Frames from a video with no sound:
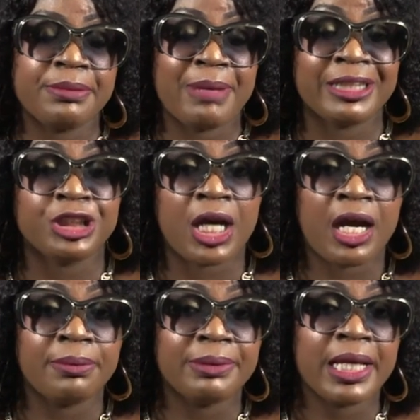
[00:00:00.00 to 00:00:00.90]
my
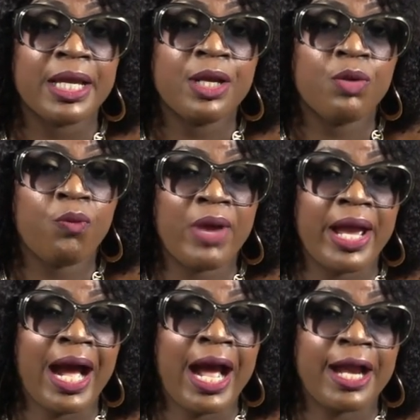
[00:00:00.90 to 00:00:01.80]
job, we're
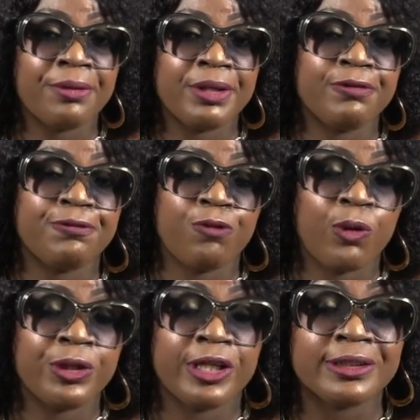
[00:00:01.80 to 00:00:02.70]
hiring
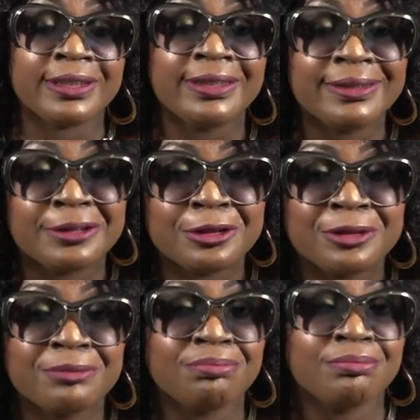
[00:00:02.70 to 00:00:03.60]
for nurses,
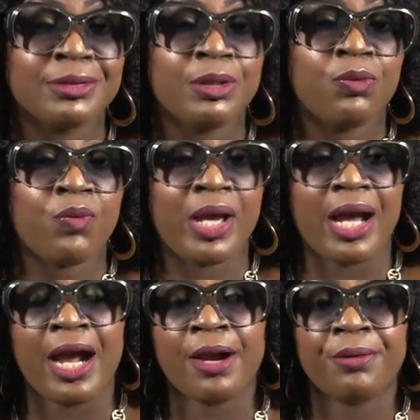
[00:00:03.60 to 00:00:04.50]
we're
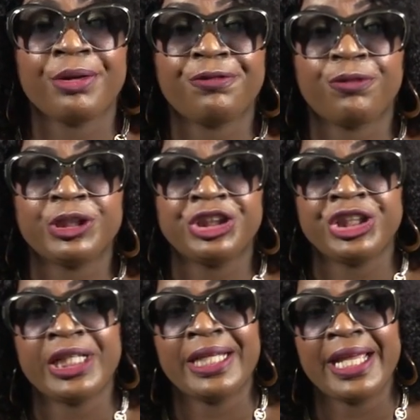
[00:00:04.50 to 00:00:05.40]
hiring for
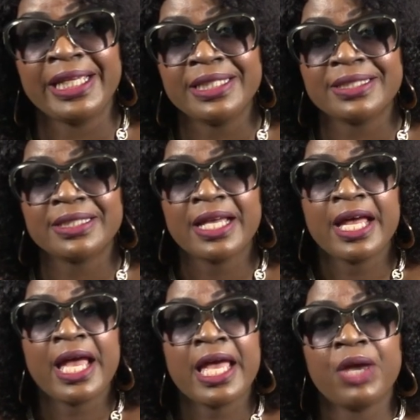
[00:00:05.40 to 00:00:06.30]
GNAs,
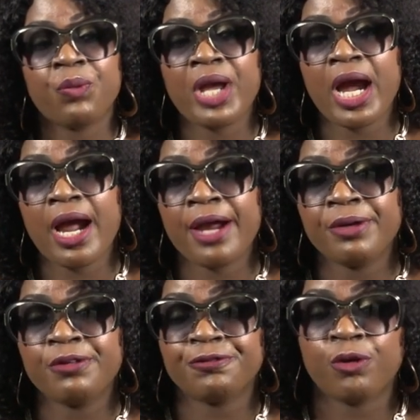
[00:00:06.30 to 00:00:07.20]
and we're
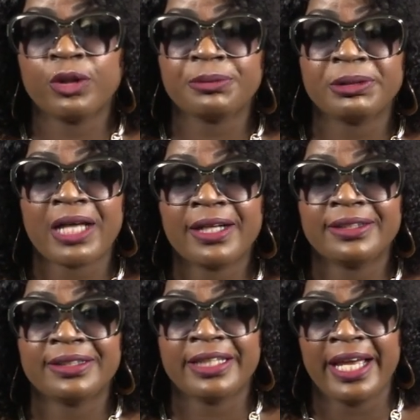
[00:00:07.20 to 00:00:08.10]
hiring for
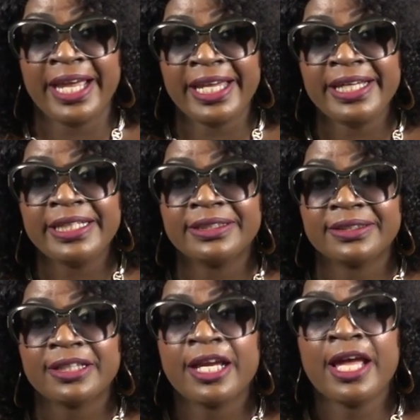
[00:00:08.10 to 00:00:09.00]
hospitality
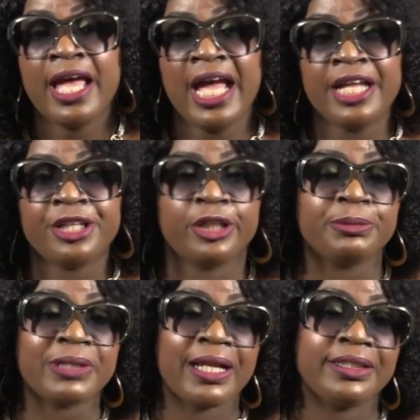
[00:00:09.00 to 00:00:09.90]
aides. And the
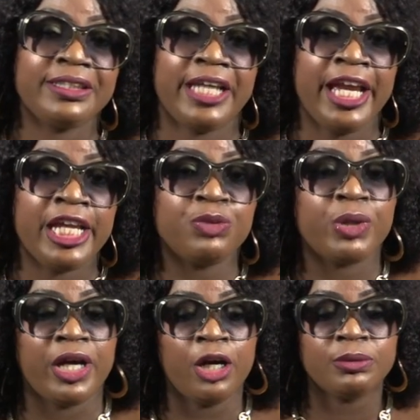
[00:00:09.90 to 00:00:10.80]
hospitality aides,
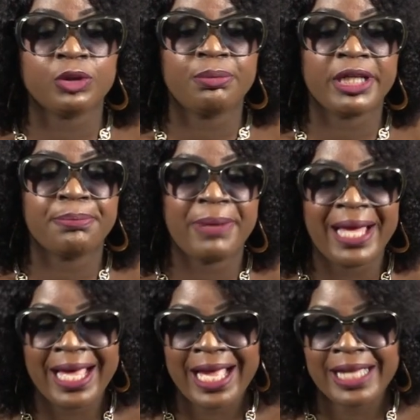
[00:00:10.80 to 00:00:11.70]
we help to make
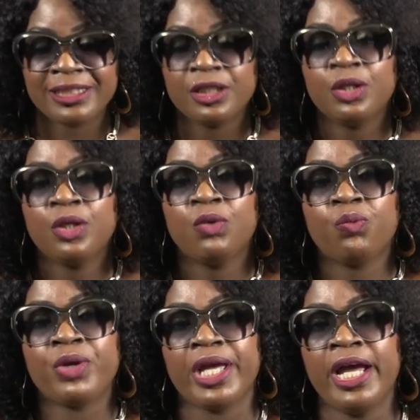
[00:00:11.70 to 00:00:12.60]
bed,
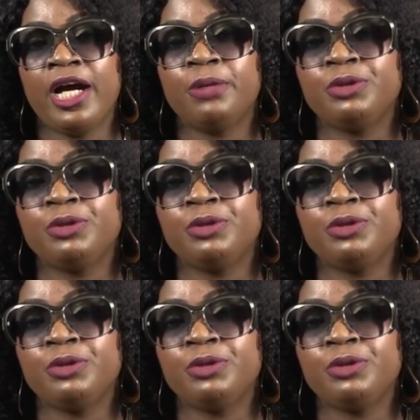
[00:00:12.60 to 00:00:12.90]
we help